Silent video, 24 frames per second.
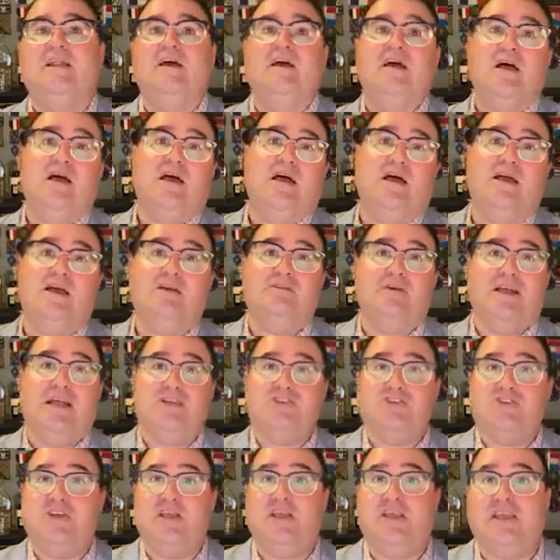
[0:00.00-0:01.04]
Chaya
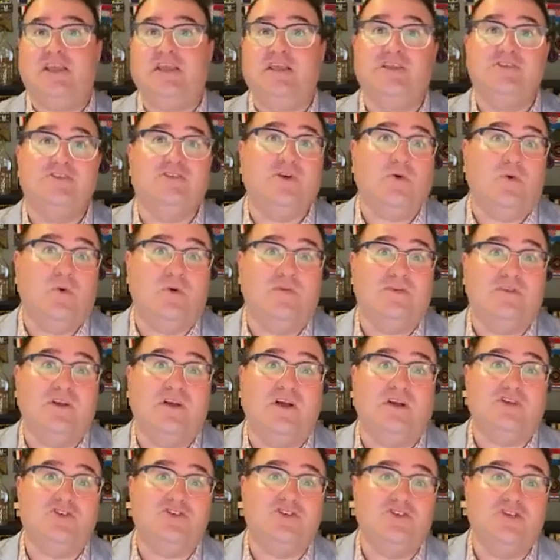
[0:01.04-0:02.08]
Raichik is an
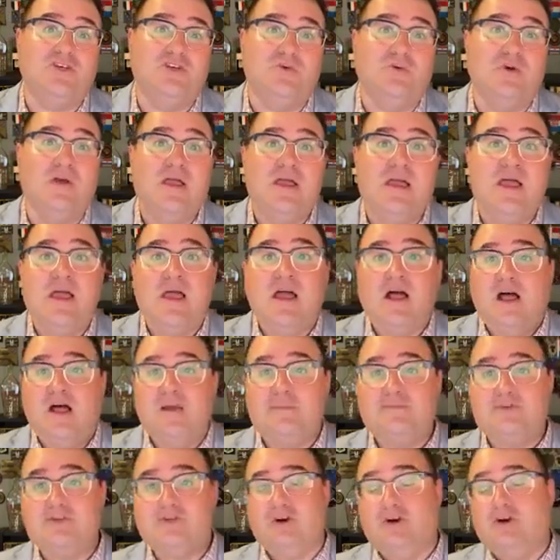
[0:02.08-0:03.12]
Orthodox Jew.
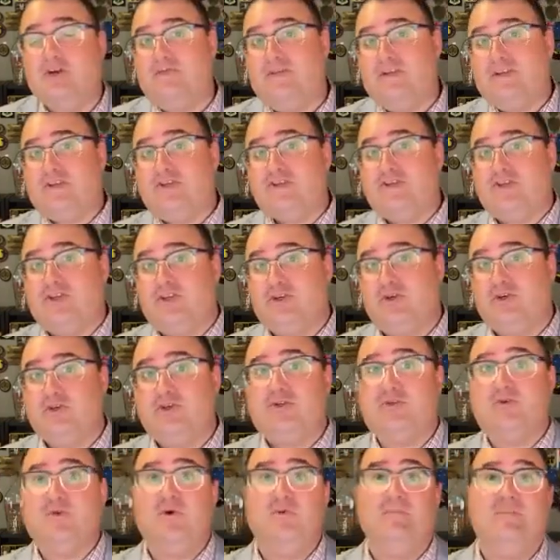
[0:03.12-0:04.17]
Observant Jews
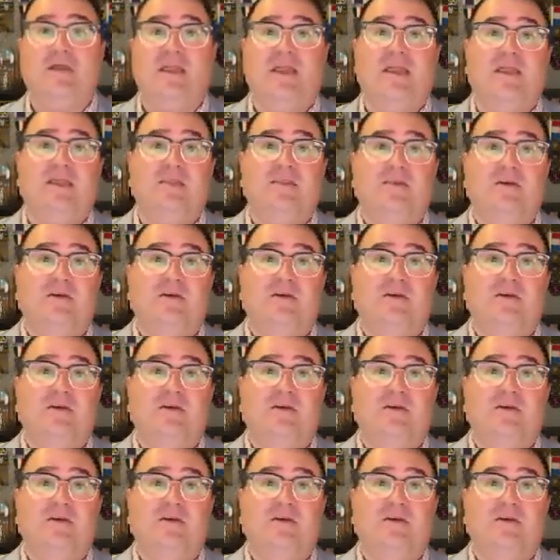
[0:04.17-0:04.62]
who obey the